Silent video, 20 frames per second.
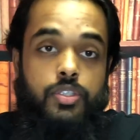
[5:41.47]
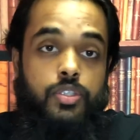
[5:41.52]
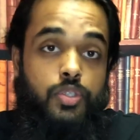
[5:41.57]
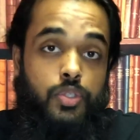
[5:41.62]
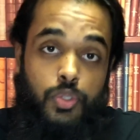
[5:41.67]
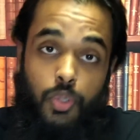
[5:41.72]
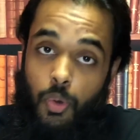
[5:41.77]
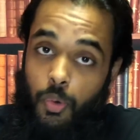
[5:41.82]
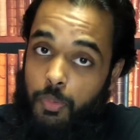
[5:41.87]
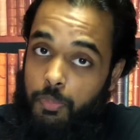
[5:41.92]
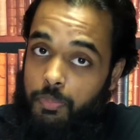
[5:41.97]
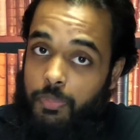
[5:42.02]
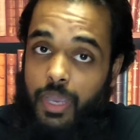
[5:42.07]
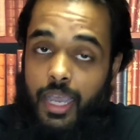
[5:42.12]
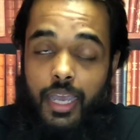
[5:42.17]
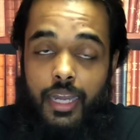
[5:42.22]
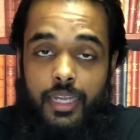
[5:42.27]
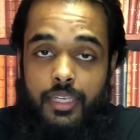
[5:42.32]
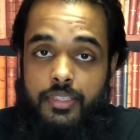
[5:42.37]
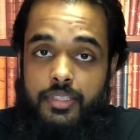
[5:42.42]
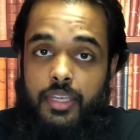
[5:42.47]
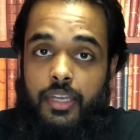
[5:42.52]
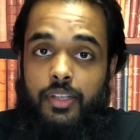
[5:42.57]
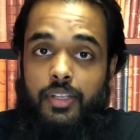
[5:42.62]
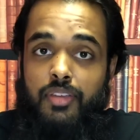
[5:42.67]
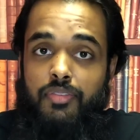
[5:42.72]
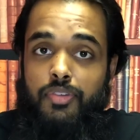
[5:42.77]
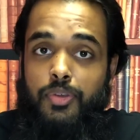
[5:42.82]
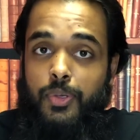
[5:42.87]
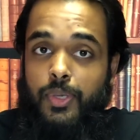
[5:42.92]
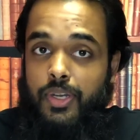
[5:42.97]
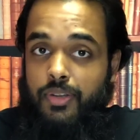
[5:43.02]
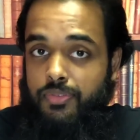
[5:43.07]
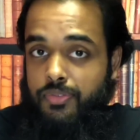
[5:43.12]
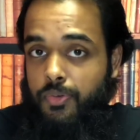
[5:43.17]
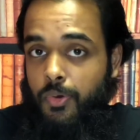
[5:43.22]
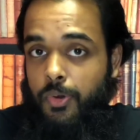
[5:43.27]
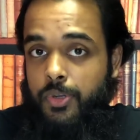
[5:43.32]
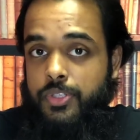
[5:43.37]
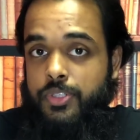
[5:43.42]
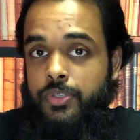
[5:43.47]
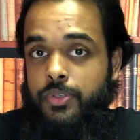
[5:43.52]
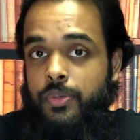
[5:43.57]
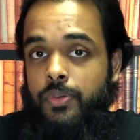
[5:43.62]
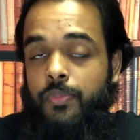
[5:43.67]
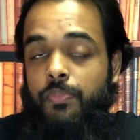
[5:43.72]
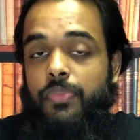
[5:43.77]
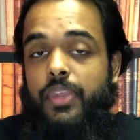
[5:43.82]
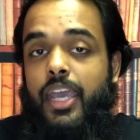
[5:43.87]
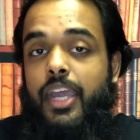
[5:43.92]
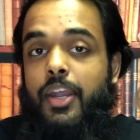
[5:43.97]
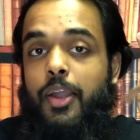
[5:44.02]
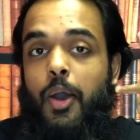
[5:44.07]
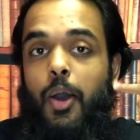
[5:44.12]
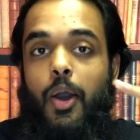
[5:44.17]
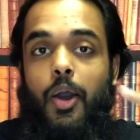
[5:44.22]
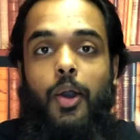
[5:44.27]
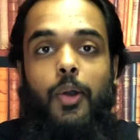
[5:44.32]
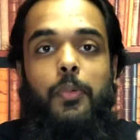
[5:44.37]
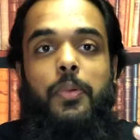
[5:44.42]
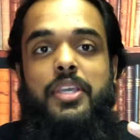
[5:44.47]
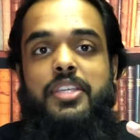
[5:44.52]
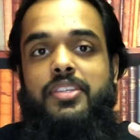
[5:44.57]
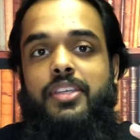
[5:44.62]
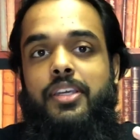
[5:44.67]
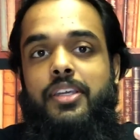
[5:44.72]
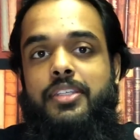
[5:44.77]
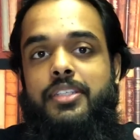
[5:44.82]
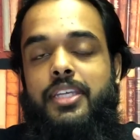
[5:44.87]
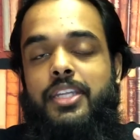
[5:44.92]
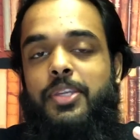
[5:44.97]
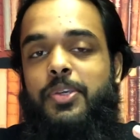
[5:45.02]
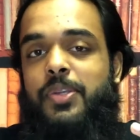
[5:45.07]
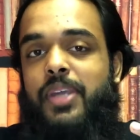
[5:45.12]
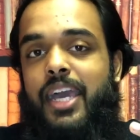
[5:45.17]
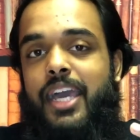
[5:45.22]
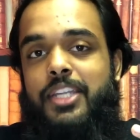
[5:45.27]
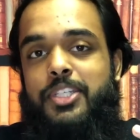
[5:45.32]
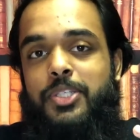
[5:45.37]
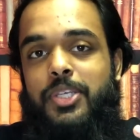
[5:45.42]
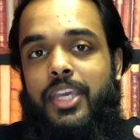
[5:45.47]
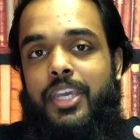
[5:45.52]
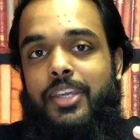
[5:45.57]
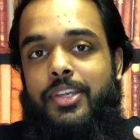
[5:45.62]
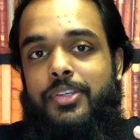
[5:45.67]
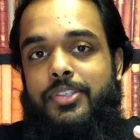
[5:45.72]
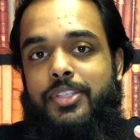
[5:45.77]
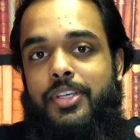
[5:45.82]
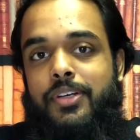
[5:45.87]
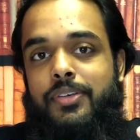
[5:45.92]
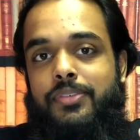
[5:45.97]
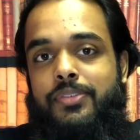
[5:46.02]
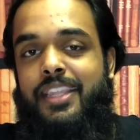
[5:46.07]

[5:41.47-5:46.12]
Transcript: Don't panic sell if you can afford to, and always continue to educate yourself.